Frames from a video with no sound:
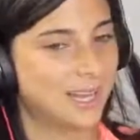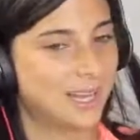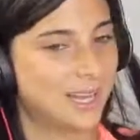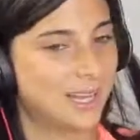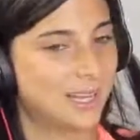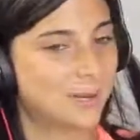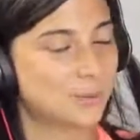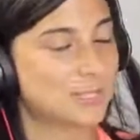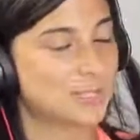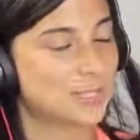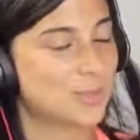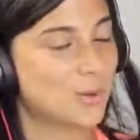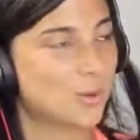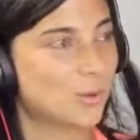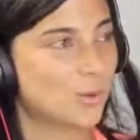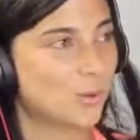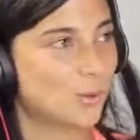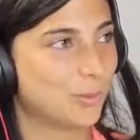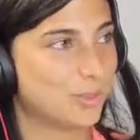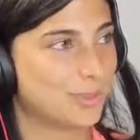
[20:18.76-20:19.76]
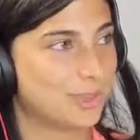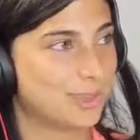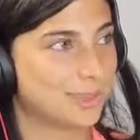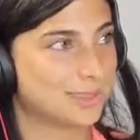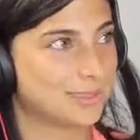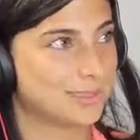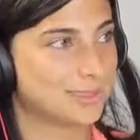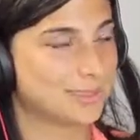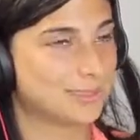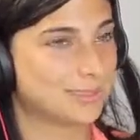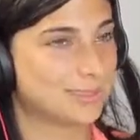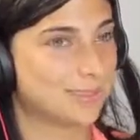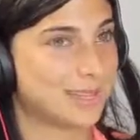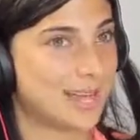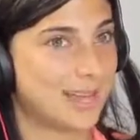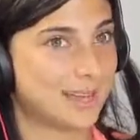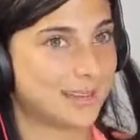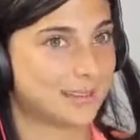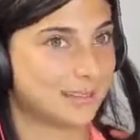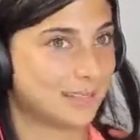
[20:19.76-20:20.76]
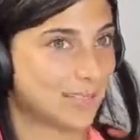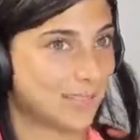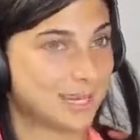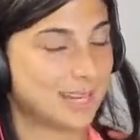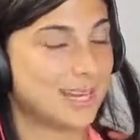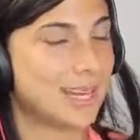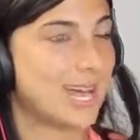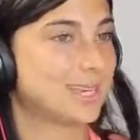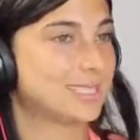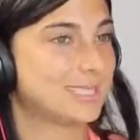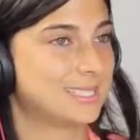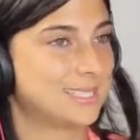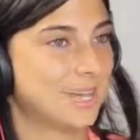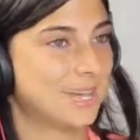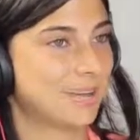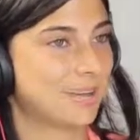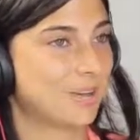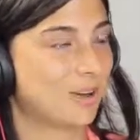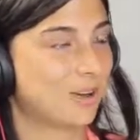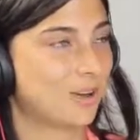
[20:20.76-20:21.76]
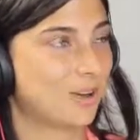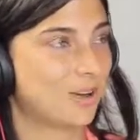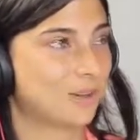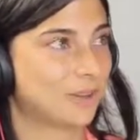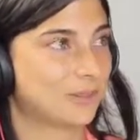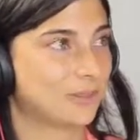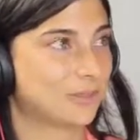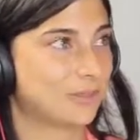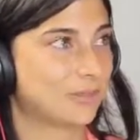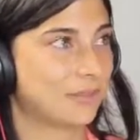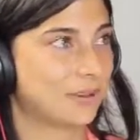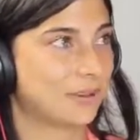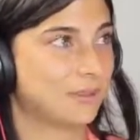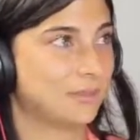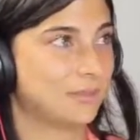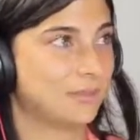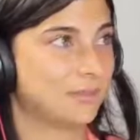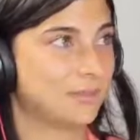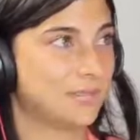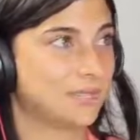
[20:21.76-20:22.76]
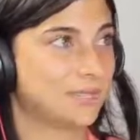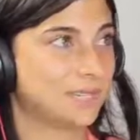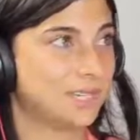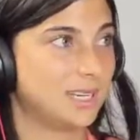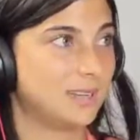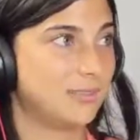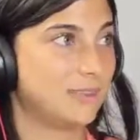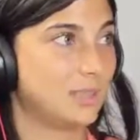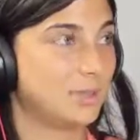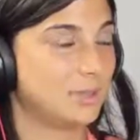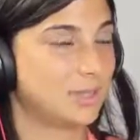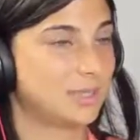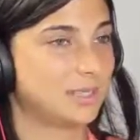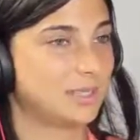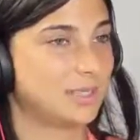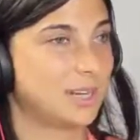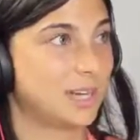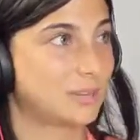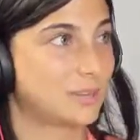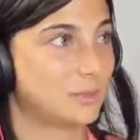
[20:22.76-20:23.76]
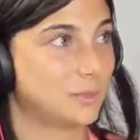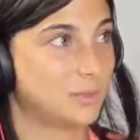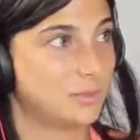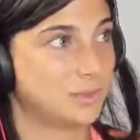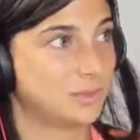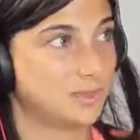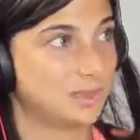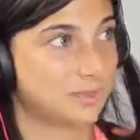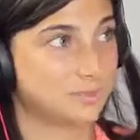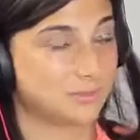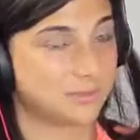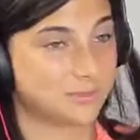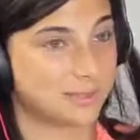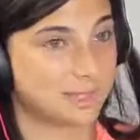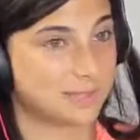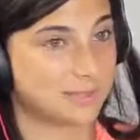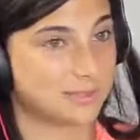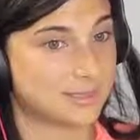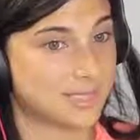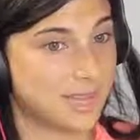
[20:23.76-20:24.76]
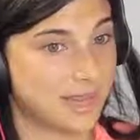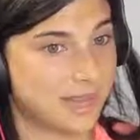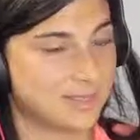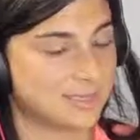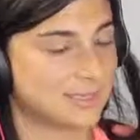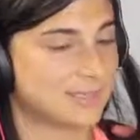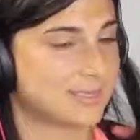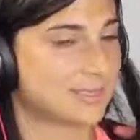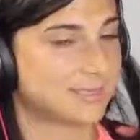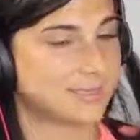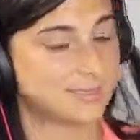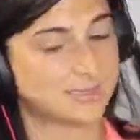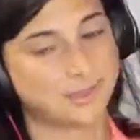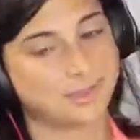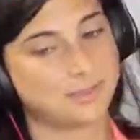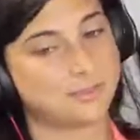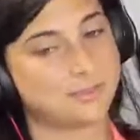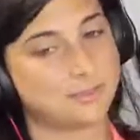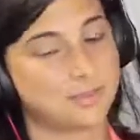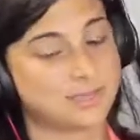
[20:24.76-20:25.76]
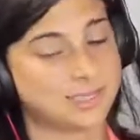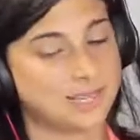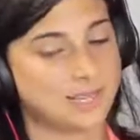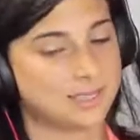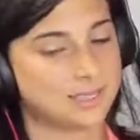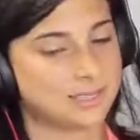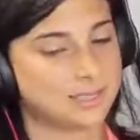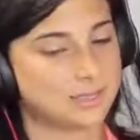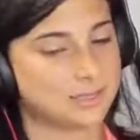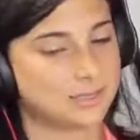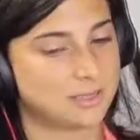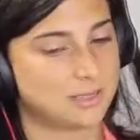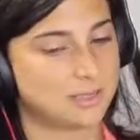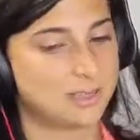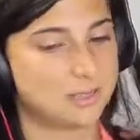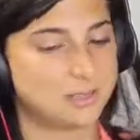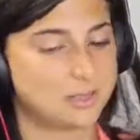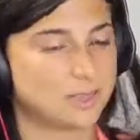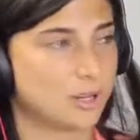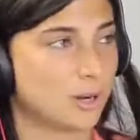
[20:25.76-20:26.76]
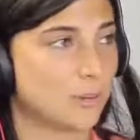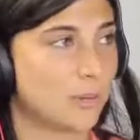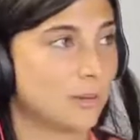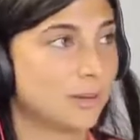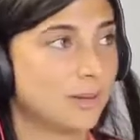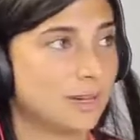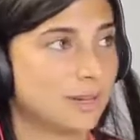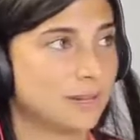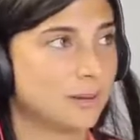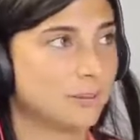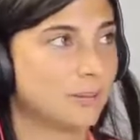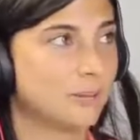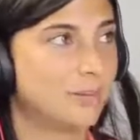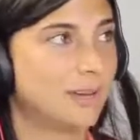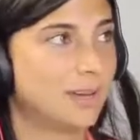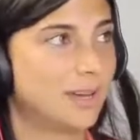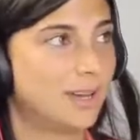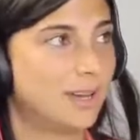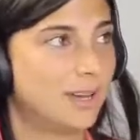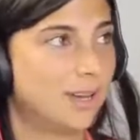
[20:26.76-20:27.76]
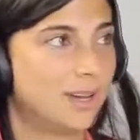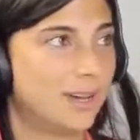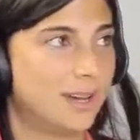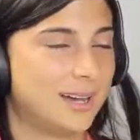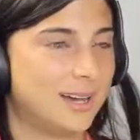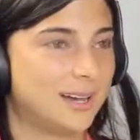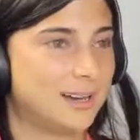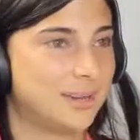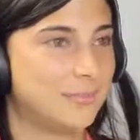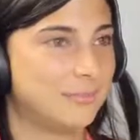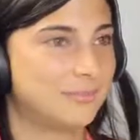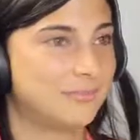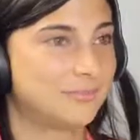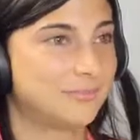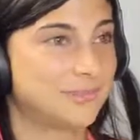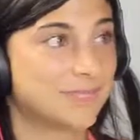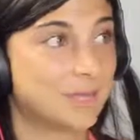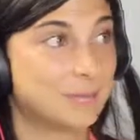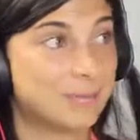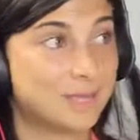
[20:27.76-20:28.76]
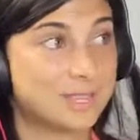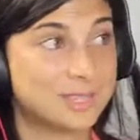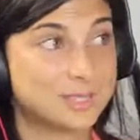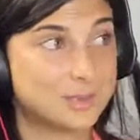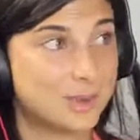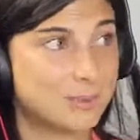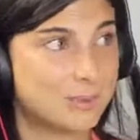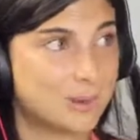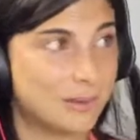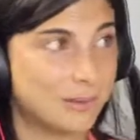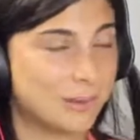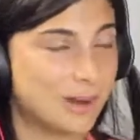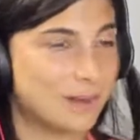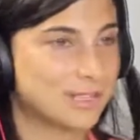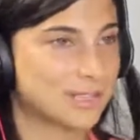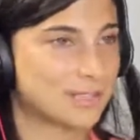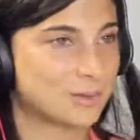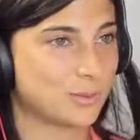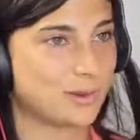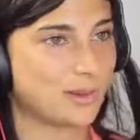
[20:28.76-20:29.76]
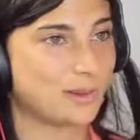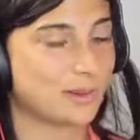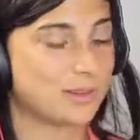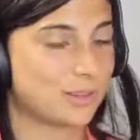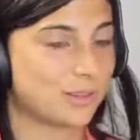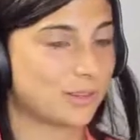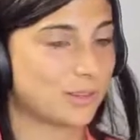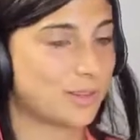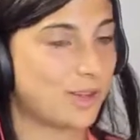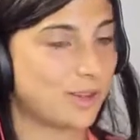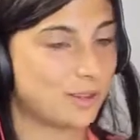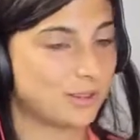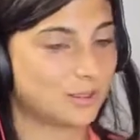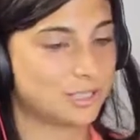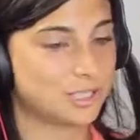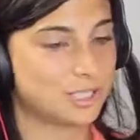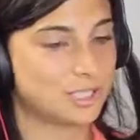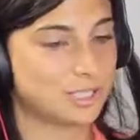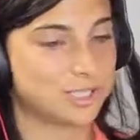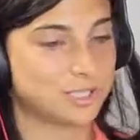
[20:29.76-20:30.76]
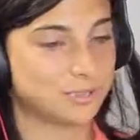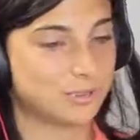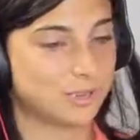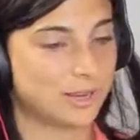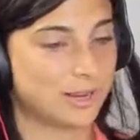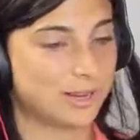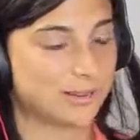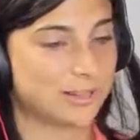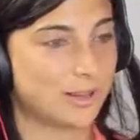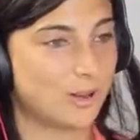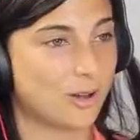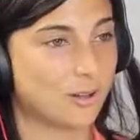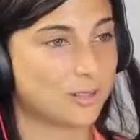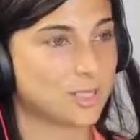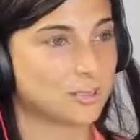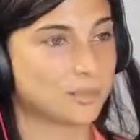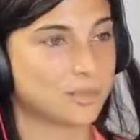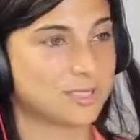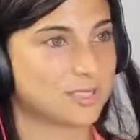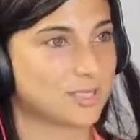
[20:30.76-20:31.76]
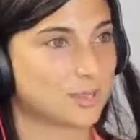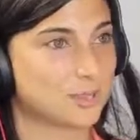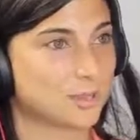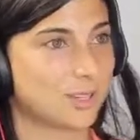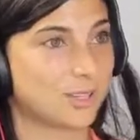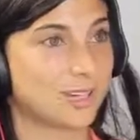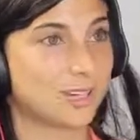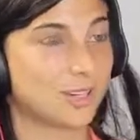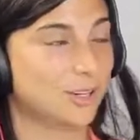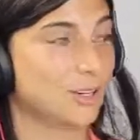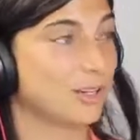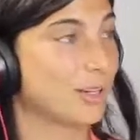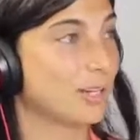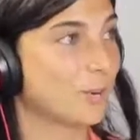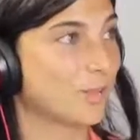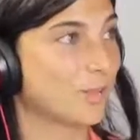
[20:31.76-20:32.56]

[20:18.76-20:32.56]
it was so cool because that like the next day I got calls from the City of Houston Natural Museum, like Science, the Houston Arboretum, the place right by Rice where I'd gone to college to support out. Like all these places were like, here, you need our